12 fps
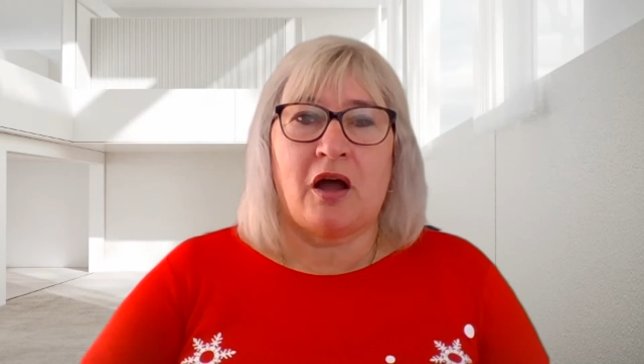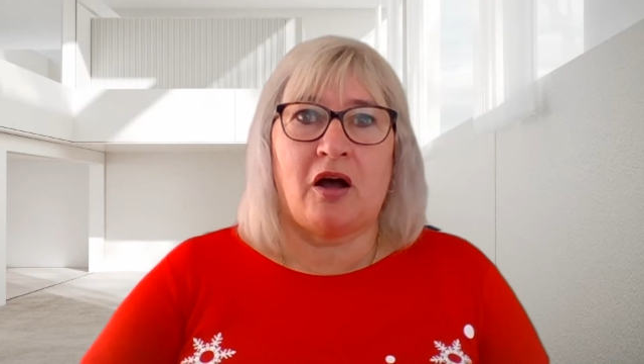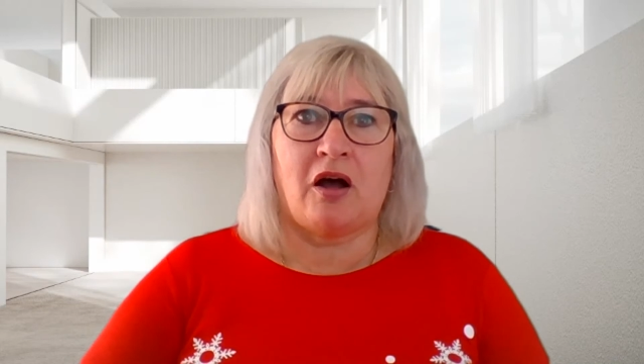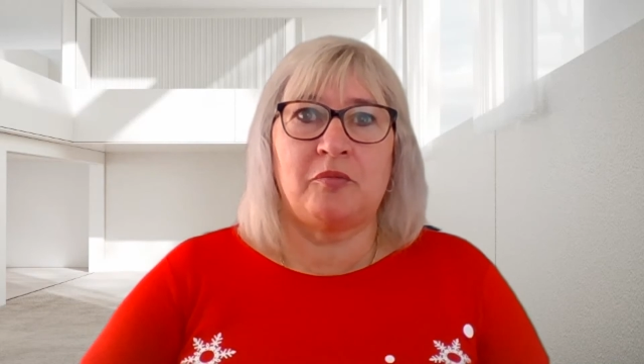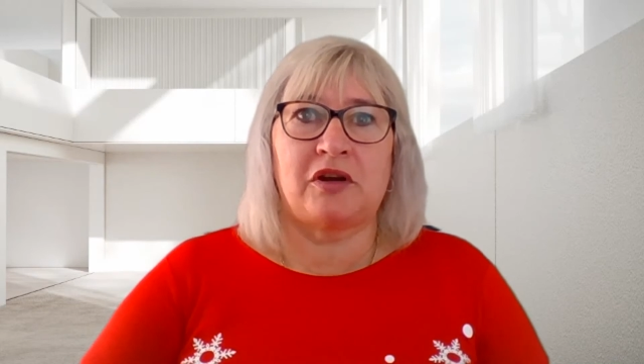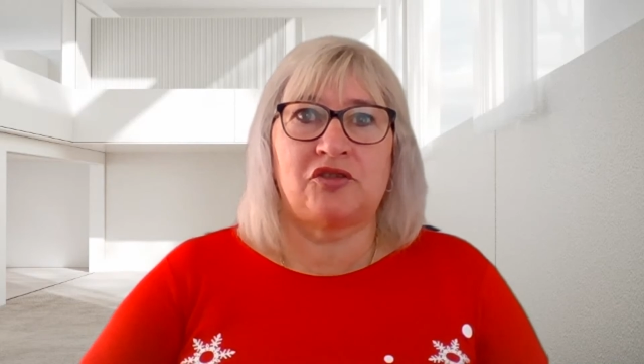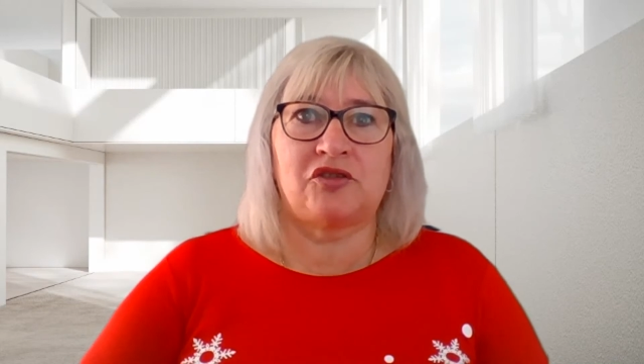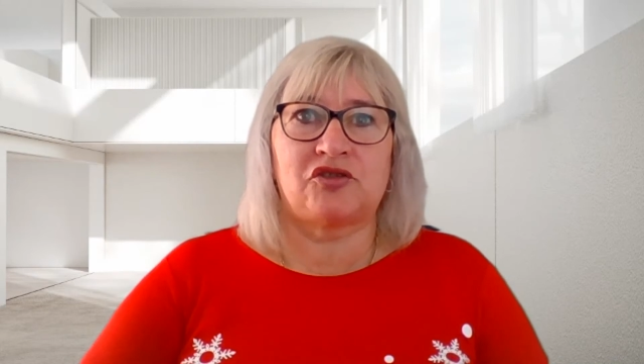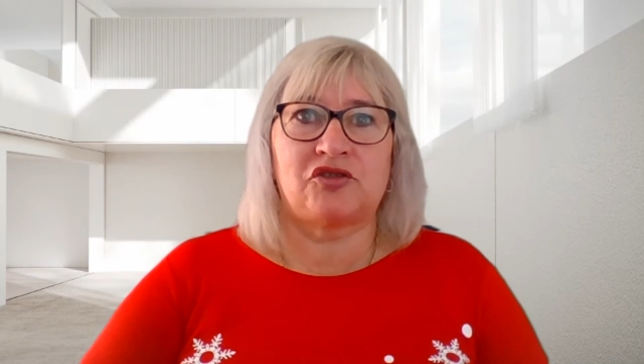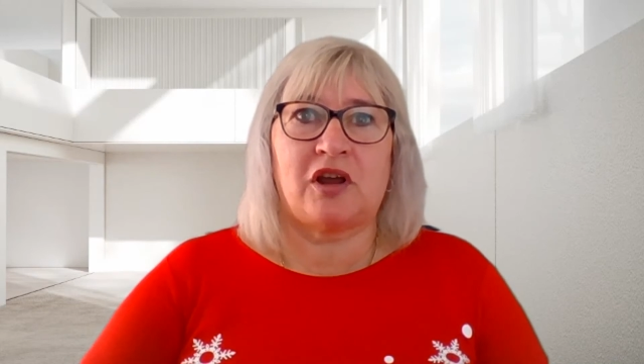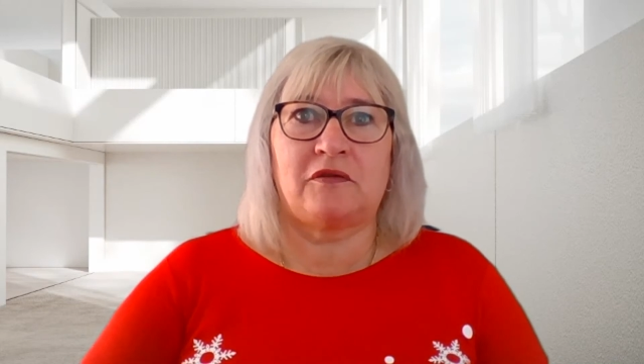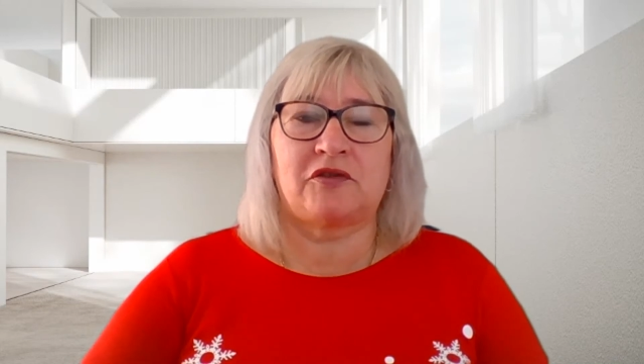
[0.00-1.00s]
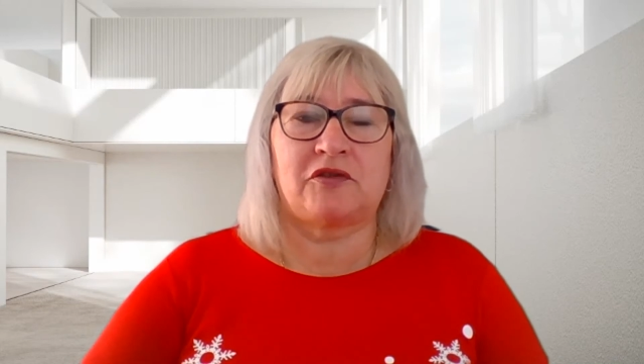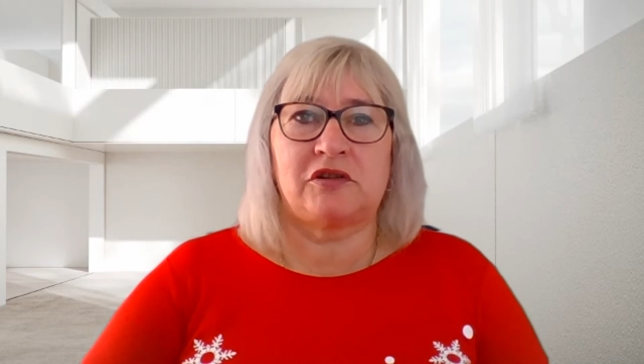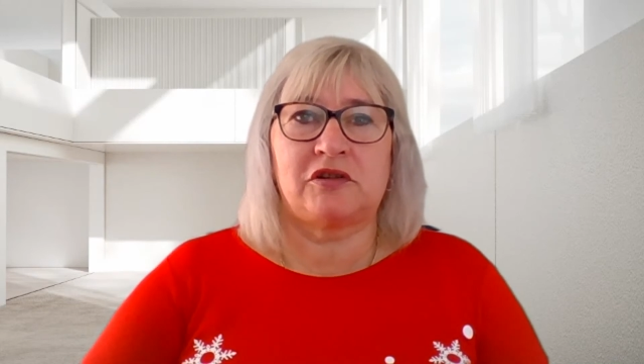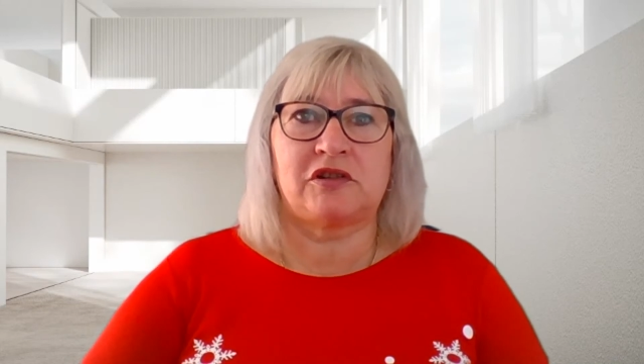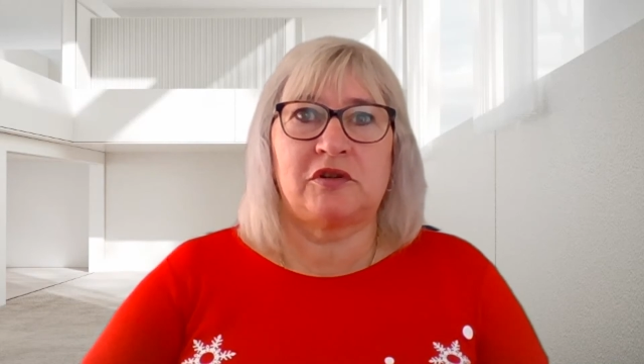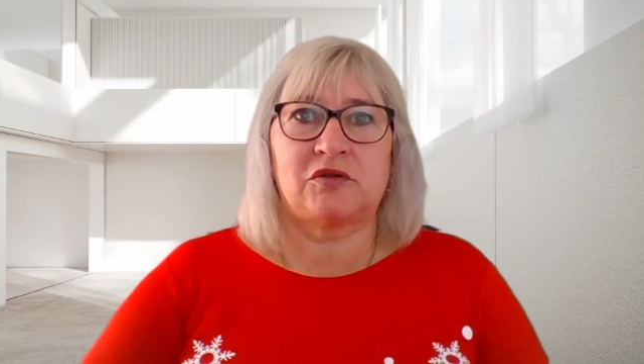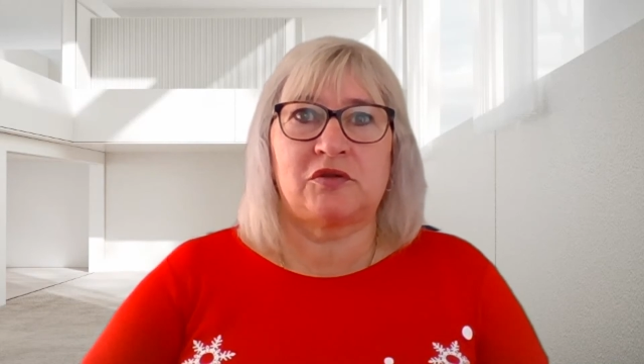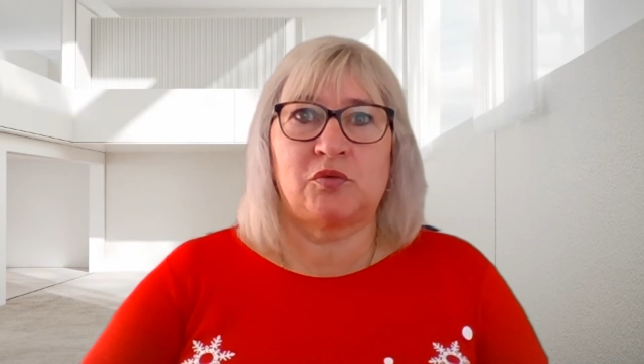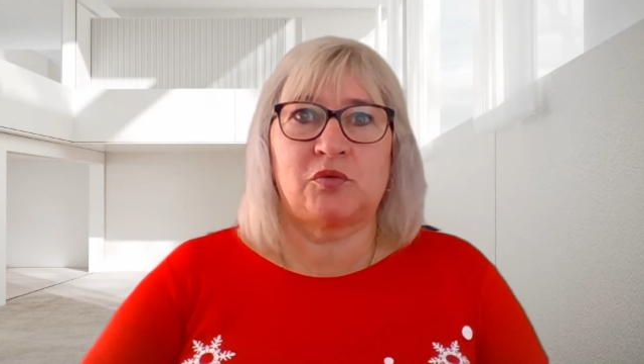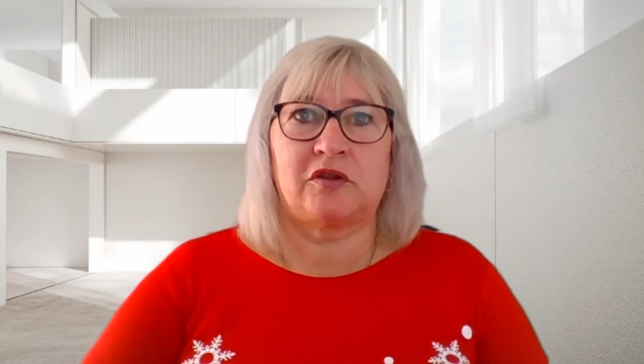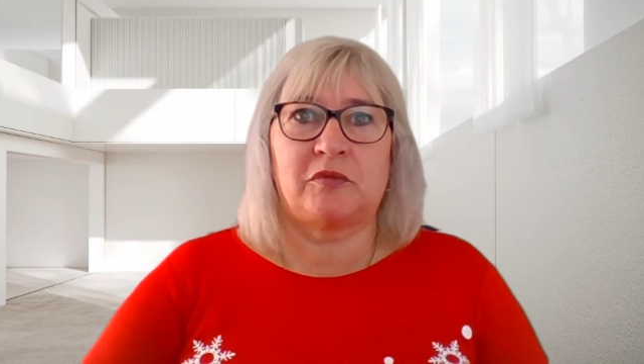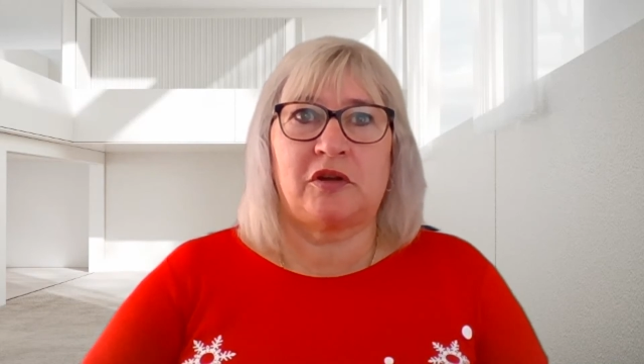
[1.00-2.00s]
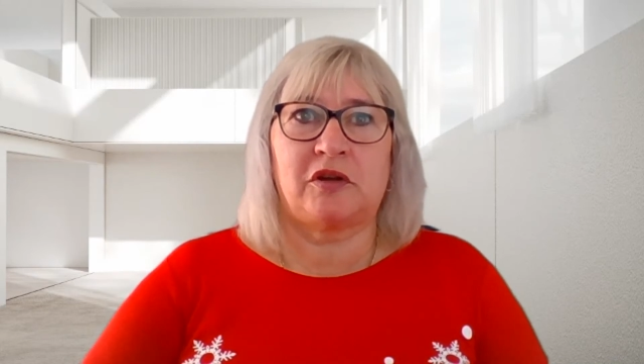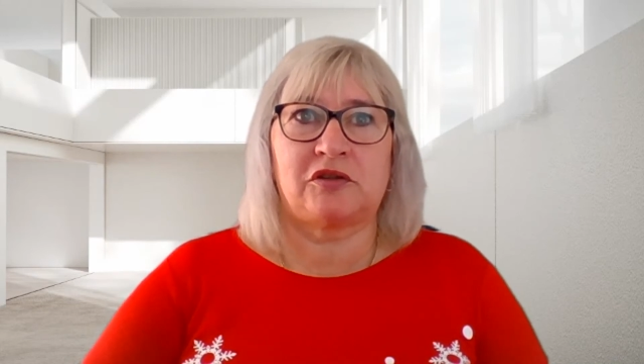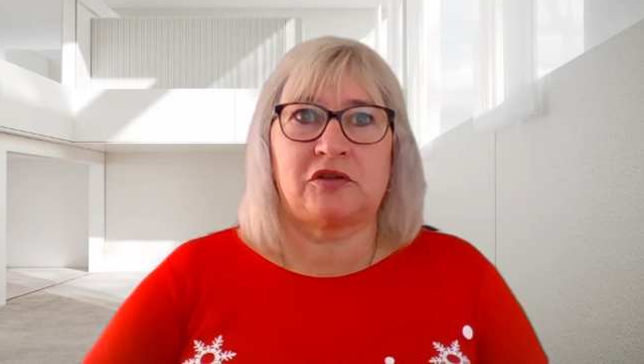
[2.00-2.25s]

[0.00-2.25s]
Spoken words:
I managed to have Christmas with my